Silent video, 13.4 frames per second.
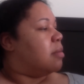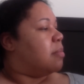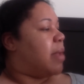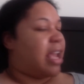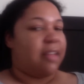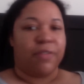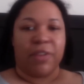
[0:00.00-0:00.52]

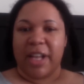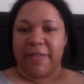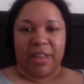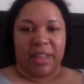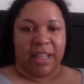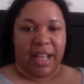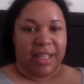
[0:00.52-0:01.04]
painful
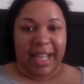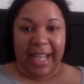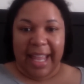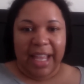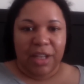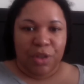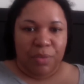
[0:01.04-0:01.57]
everything is. I
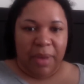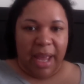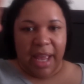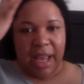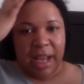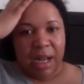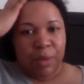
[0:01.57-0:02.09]
can't do my
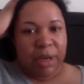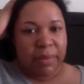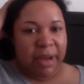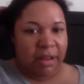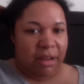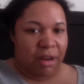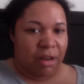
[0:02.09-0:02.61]
hair. One of
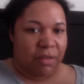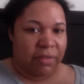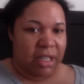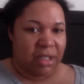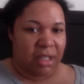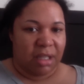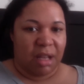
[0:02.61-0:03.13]
my
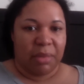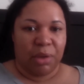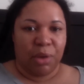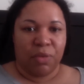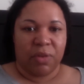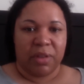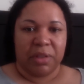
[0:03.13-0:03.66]
girlfriends is coming
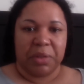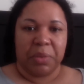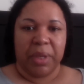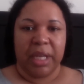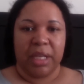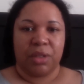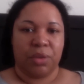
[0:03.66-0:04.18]
over this
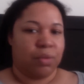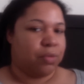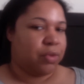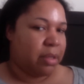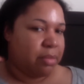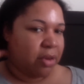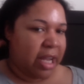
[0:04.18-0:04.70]
week to
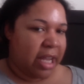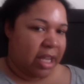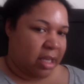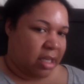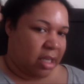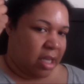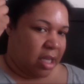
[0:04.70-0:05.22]

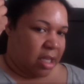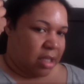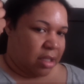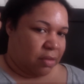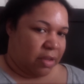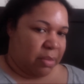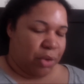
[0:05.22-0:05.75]
rebraid,
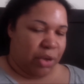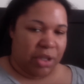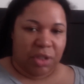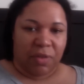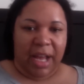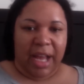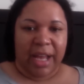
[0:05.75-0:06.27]
to
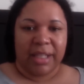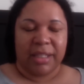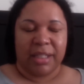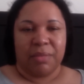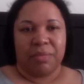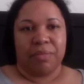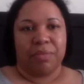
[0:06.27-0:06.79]
remoisturize
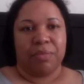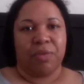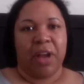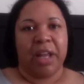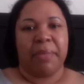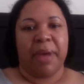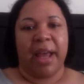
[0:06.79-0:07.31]
and
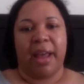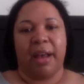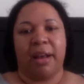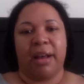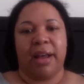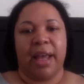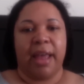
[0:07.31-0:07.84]
braid my
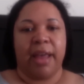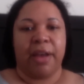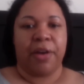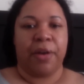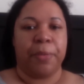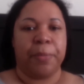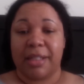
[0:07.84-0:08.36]

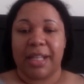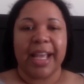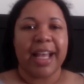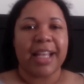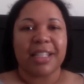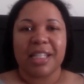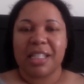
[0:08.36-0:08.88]
hair. I
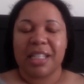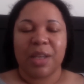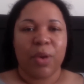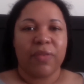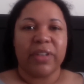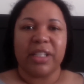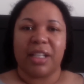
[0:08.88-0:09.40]
guess it's
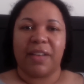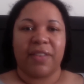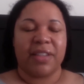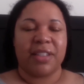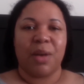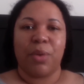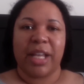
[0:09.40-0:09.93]
equivalent to
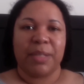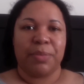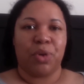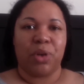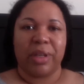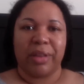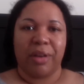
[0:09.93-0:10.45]
if someone has
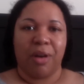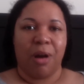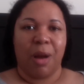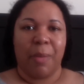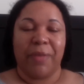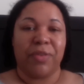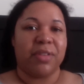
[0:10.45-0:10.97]
broken their
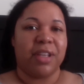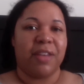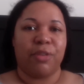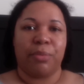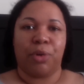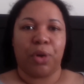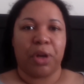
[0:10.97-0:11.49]
arm. I've just
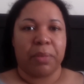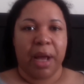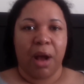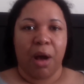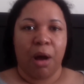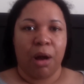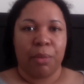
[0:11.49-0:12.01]
never broken my
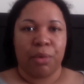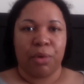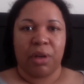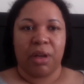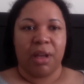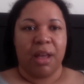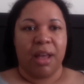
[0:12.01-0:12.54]
arm
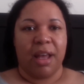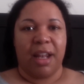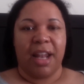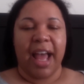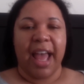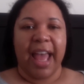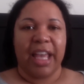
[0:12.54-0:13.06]
or
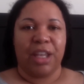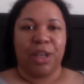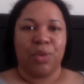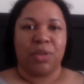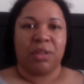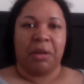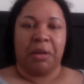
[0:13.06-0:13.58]
not had
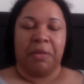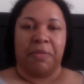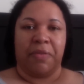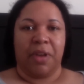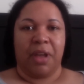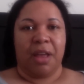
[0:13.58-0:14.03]
use of